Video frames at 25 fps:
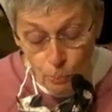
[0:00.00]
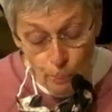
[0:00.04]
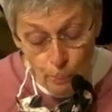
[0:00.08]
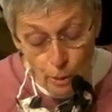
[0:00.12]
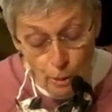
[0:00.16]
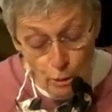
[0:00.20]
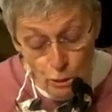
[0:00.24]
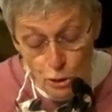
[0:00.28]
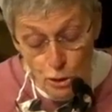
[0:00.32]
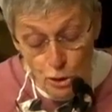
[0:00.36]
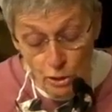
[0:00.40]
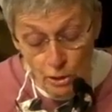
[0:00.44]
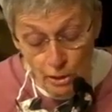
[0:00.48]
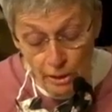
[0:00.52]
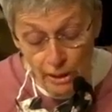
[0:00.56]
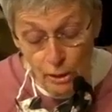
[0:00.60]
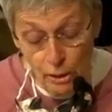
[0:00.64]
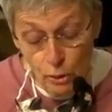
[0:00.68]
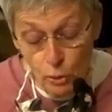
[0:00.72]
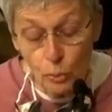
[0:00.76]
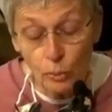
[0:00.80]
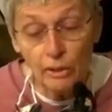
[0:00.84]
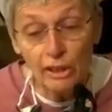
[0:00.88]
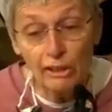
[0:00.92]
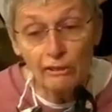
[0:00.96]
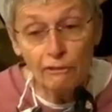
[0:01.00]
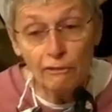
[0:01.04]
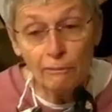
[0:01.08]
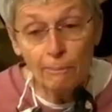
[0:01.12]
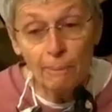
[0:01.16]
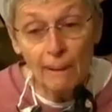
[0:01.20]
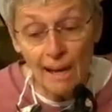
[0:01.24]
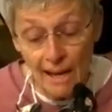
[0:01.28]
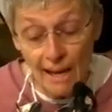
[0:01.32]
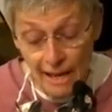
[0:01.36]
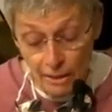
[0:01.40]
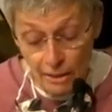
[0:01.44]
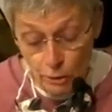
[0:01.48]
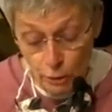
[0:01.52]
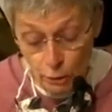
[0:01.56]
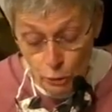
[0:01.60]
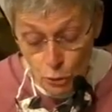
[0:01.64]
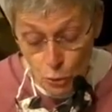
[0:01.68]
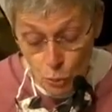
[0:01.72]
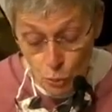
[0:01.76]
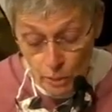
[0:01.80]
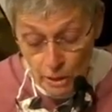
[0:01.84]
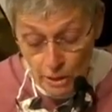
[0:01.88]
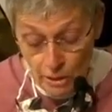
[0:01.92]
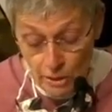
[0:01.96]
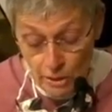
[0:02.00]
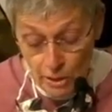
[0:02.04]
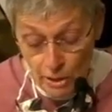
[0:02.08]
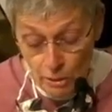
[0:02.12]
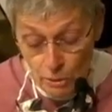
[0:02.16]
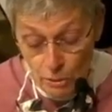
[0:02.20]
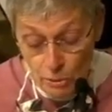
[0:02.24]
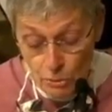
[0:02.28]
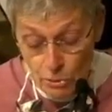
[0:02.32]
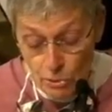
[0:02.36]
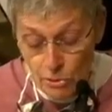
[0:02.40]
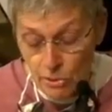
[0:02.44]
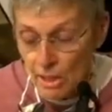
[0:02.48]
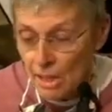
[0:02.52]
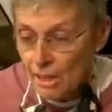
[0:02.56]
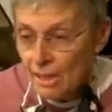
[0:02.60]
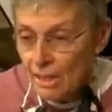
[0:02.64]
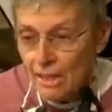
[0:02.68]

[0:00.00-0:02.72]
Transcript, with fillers: personally who lived behind those windows.